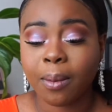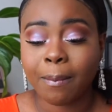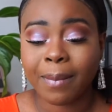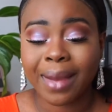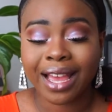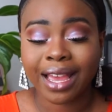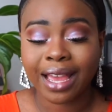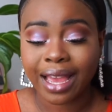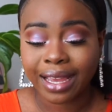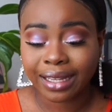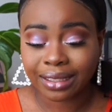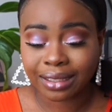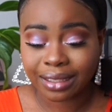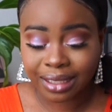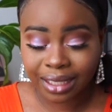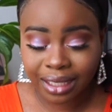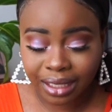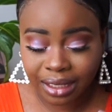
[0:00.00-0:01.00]
my
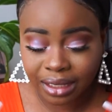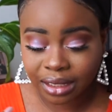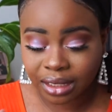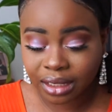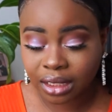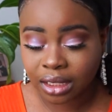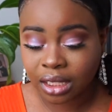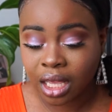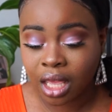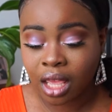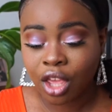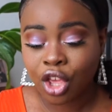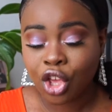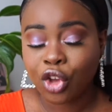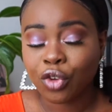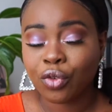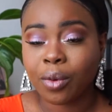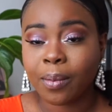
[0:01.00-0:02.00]
ideas
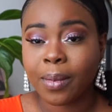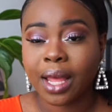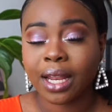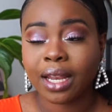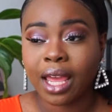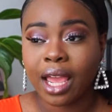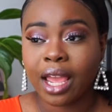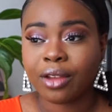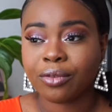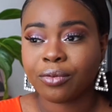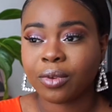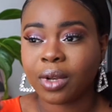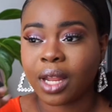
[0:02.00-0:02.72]
for my life.